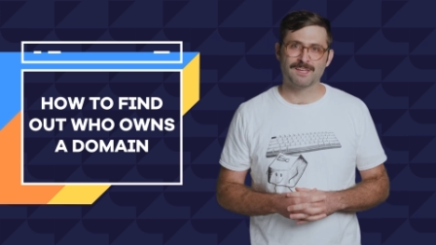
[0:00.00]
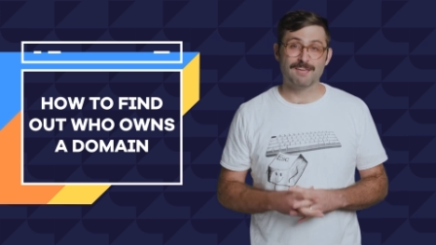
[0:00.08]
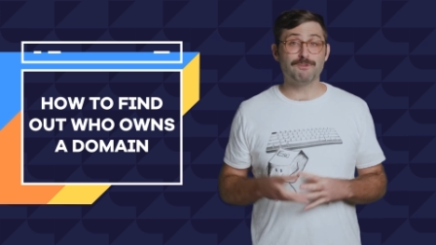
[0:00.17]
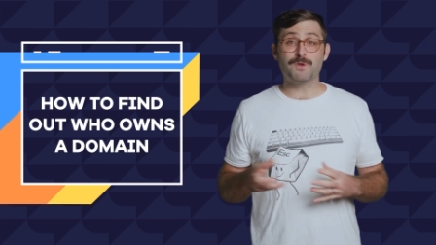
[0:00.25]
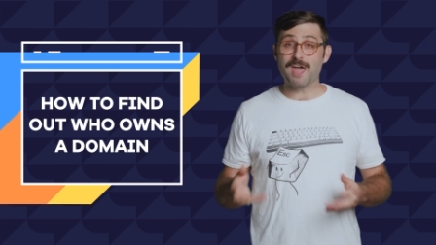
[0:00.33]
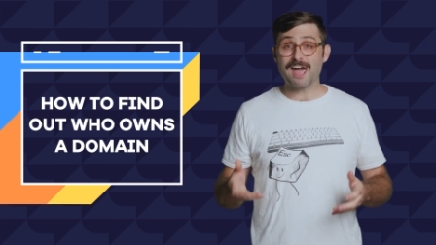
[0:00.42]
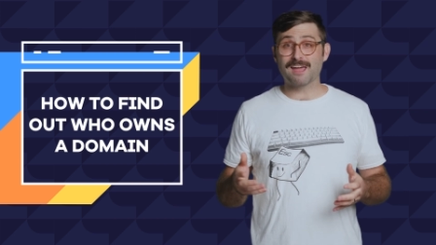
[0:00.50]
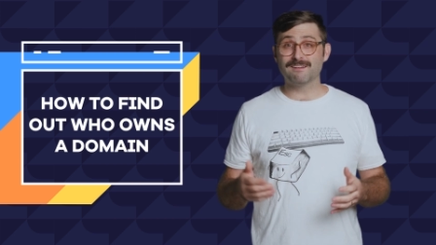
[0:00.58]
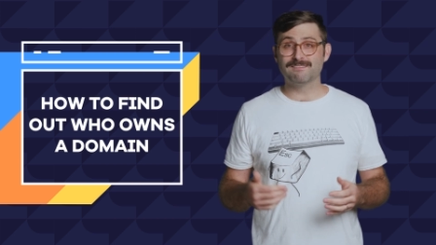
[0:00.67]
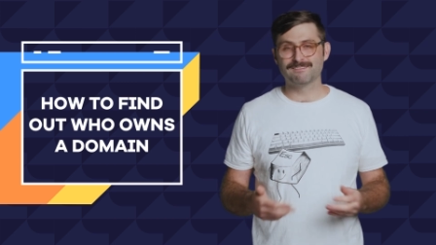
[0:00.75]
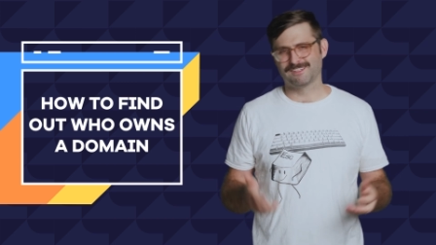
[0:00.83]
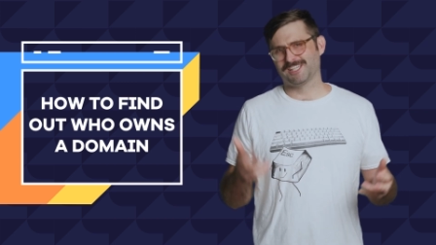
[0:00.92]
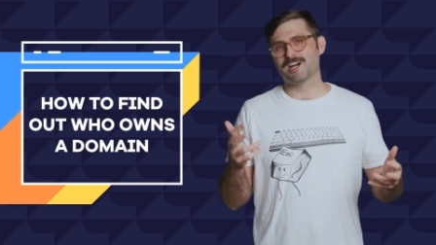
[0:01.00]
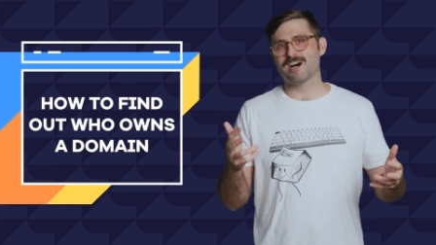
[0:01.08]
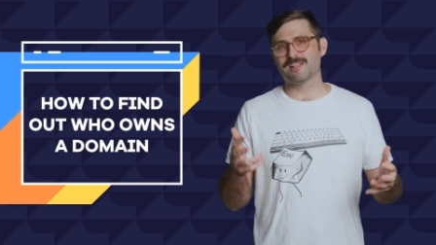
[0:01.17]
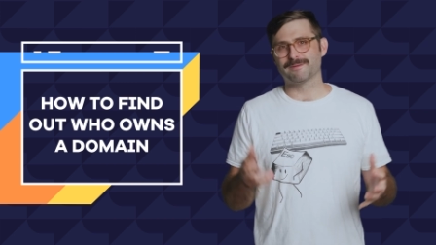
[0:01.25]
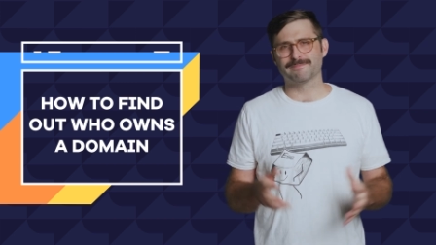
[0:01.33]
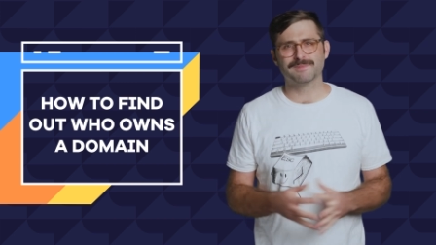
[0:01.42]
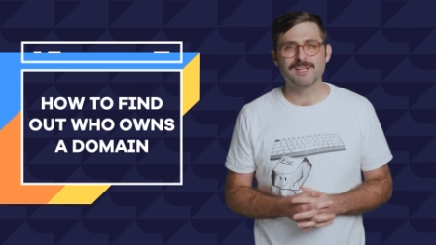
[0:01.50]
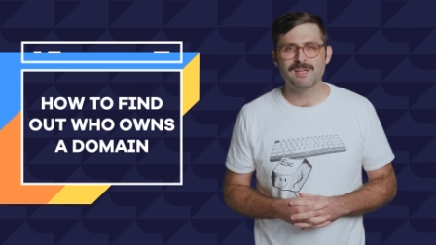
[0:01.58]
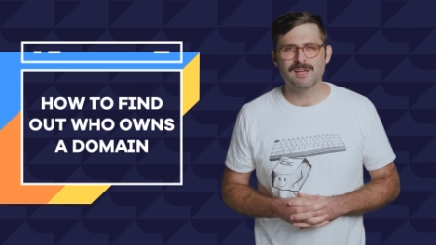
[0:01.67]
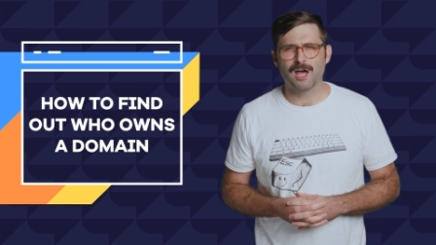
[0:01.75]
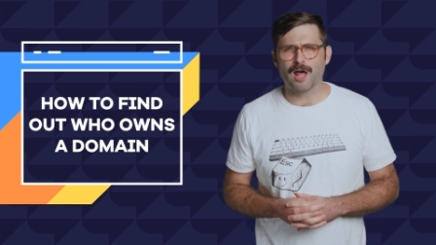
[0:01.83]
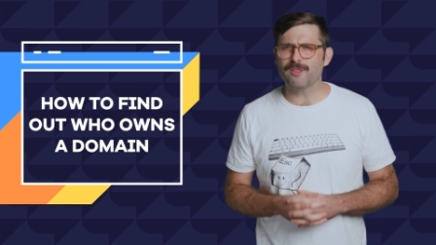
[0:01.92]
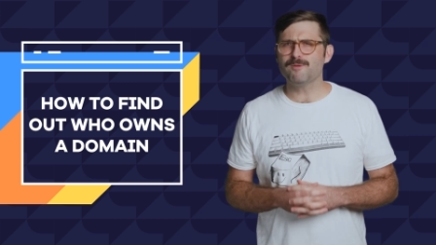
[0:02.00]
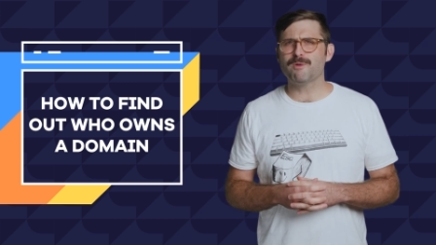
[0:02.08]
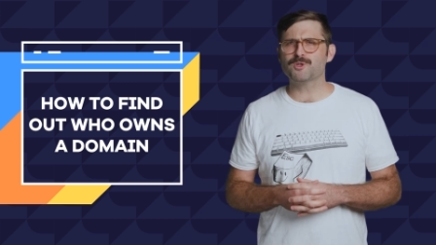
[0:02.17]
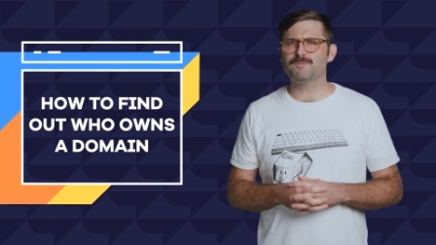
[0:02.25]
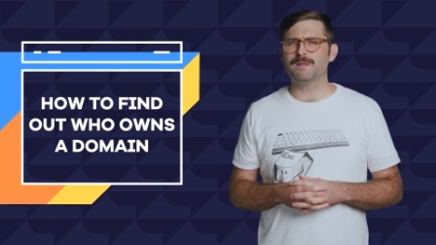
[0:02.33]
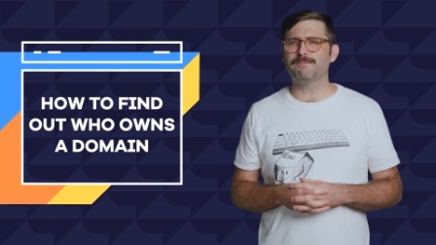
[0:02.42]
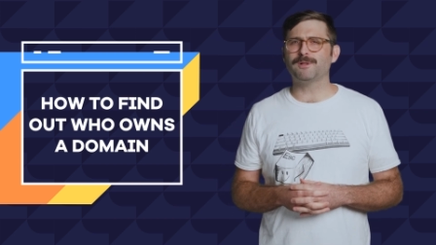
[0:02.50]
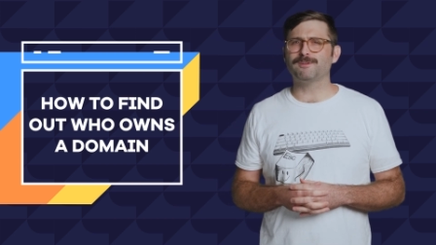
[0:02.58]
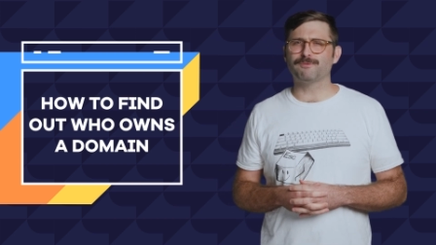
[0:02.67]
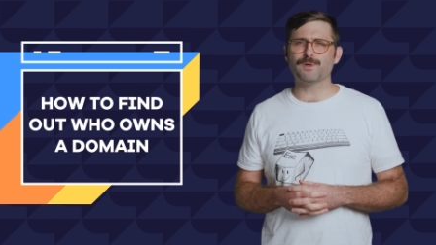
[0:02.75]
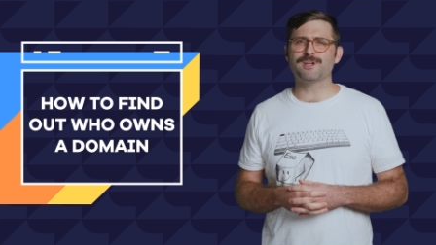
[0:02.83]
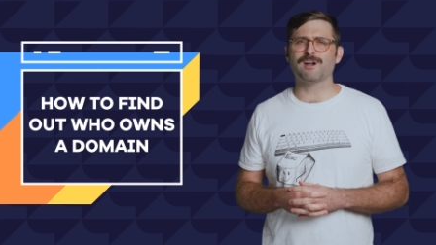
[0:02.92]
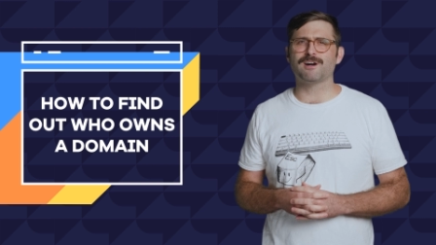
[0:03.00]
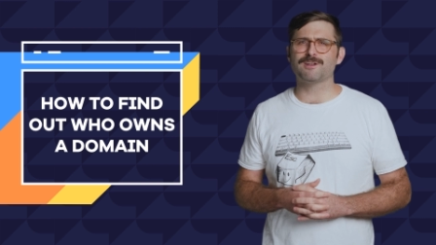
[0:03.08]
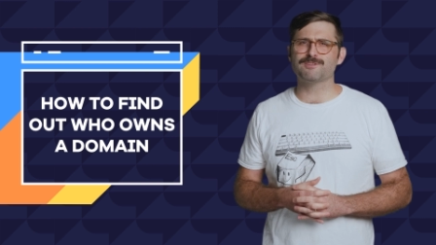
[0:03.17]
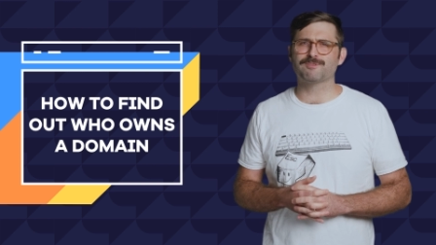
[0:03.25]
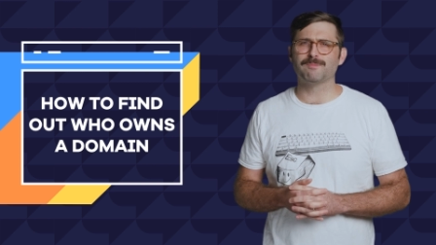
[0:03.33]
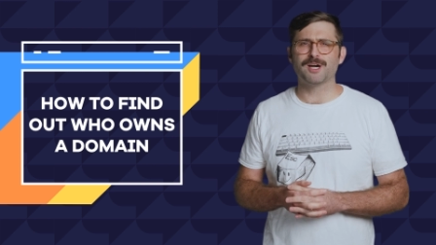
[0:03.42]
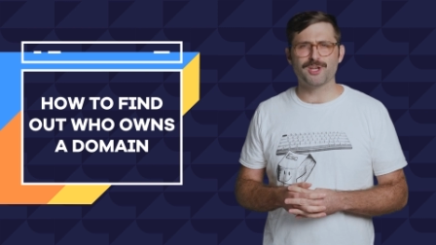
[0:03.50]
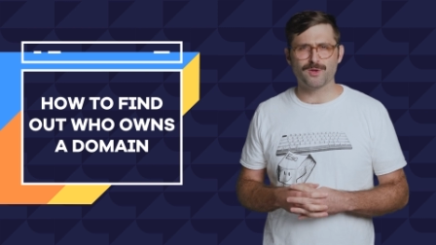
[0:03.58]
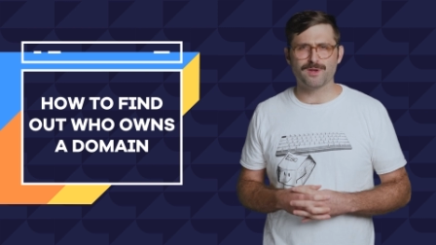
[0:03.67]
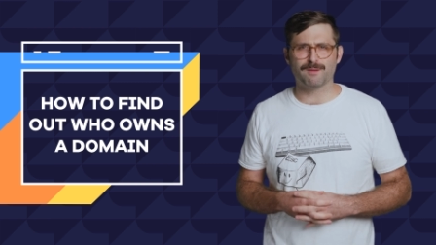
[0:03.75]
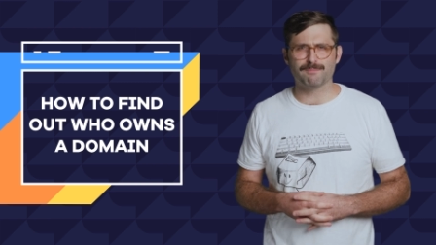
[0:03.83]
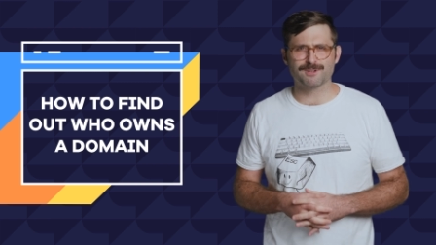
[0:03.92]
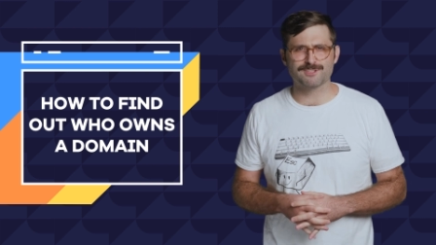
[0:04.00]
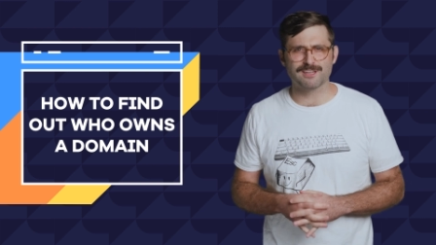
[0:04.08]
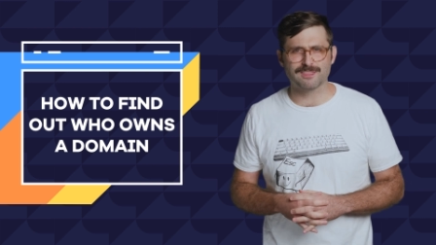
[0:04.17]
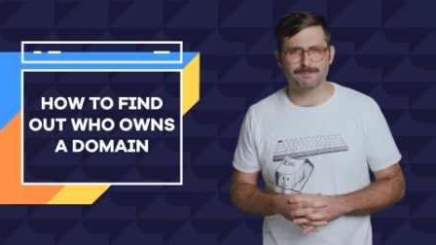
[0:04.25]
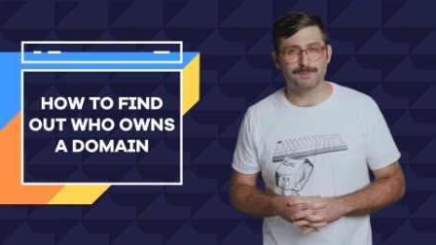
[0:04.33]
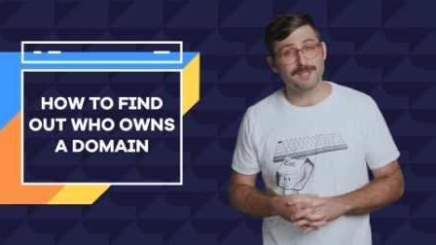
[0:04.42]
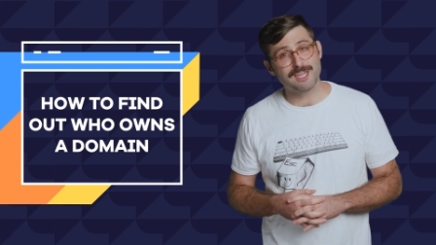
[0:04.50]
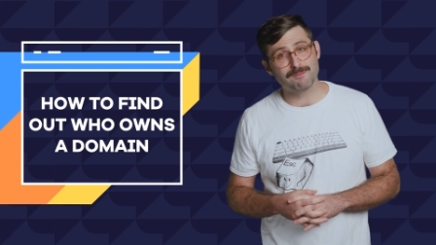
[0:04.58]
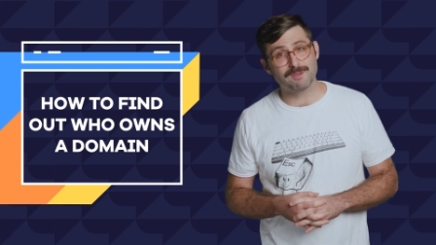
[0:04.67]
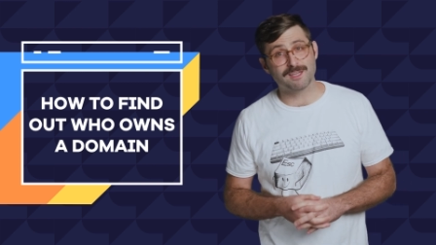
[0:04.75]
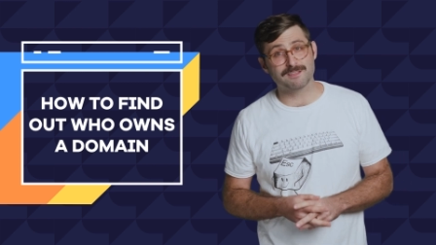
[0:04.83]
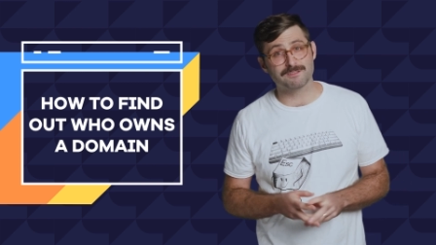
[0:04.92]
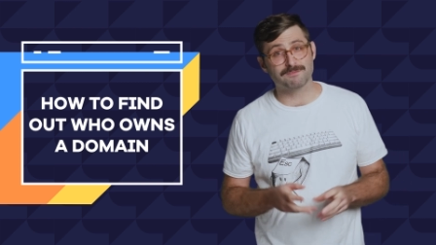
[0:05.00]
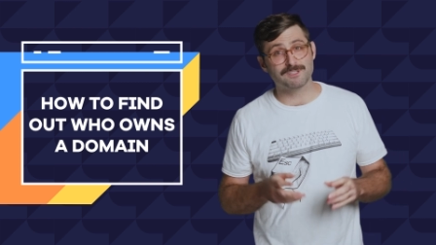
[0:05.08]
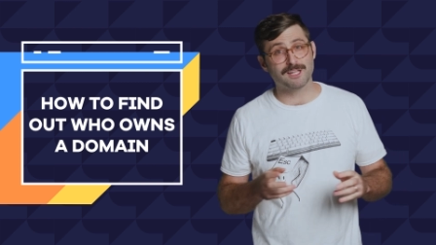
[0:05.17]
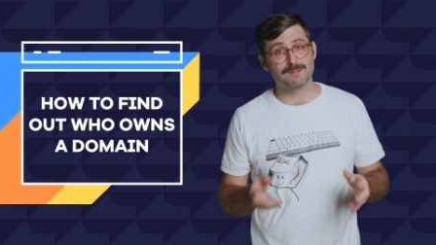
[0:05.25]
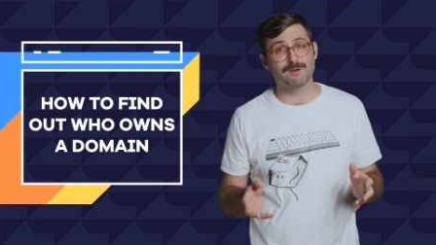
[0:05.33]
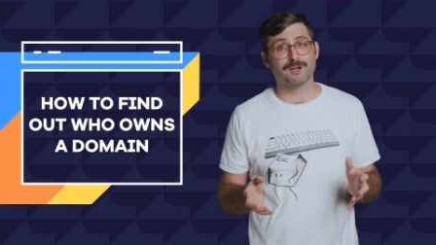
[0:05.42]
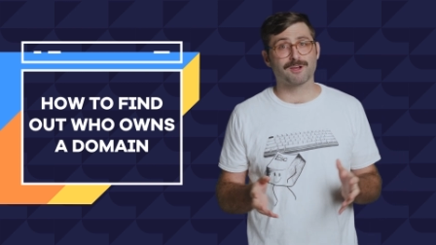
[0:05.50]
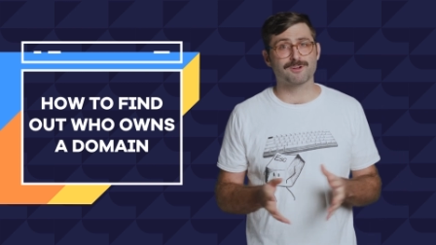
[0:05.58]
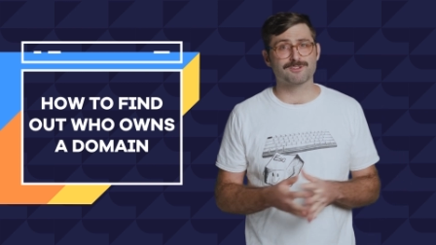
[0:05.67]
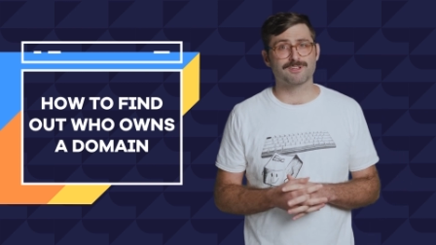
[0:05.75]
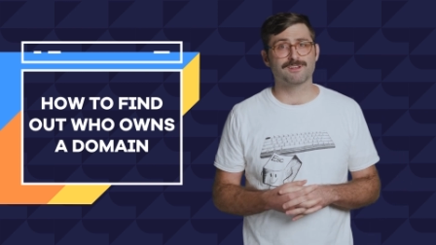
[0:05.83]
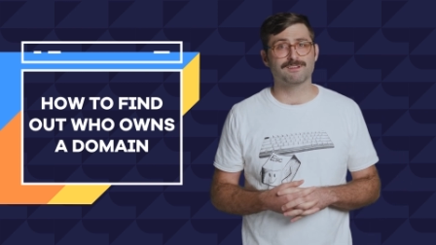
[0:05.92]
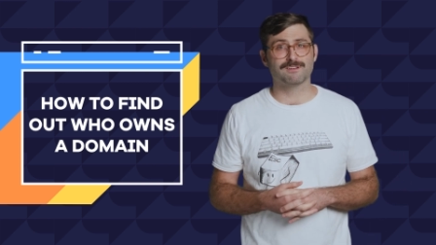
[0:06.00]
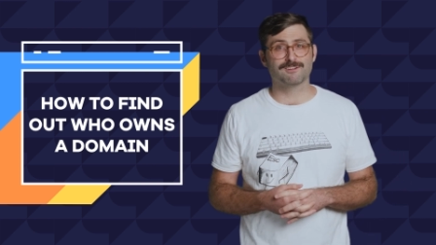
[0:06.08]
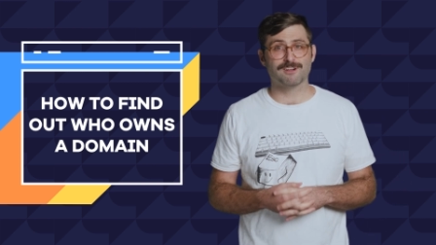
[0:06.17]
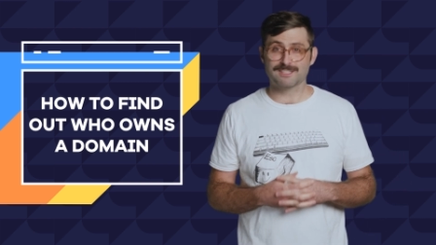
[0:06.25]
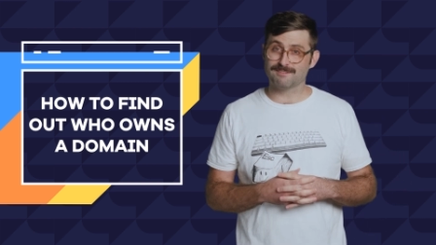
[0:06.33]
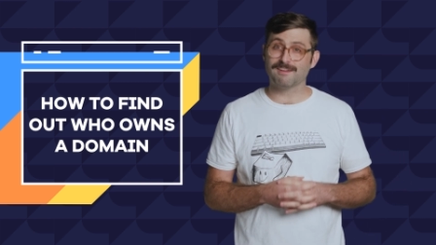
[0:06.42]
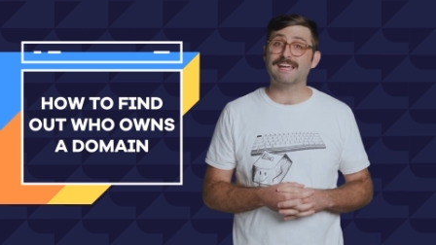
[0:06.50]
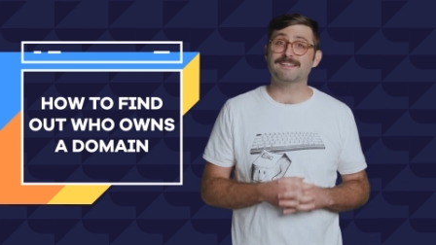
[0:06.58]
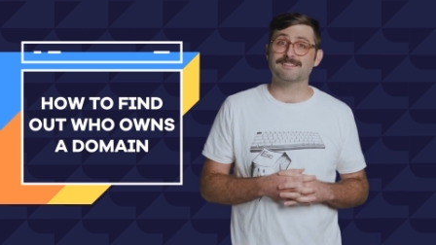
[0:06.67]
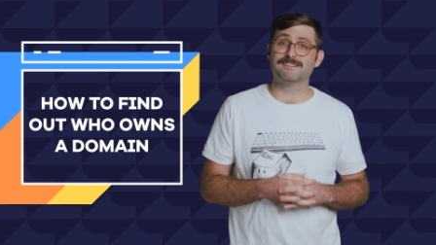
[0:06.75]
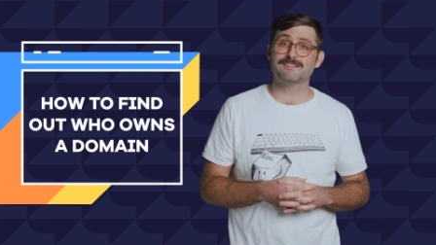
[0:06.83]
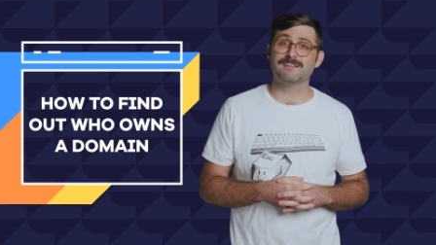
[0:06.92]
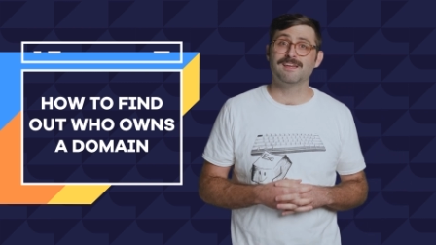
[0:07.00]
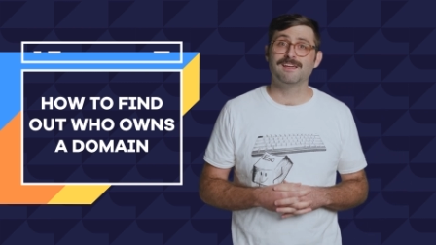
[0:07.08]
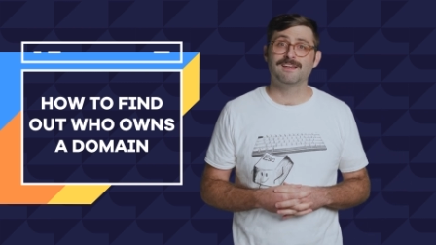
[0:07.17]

If you can, call them. Although most people avoid calls from unknown numbers like the plague because of telemarketers and aggressive exes,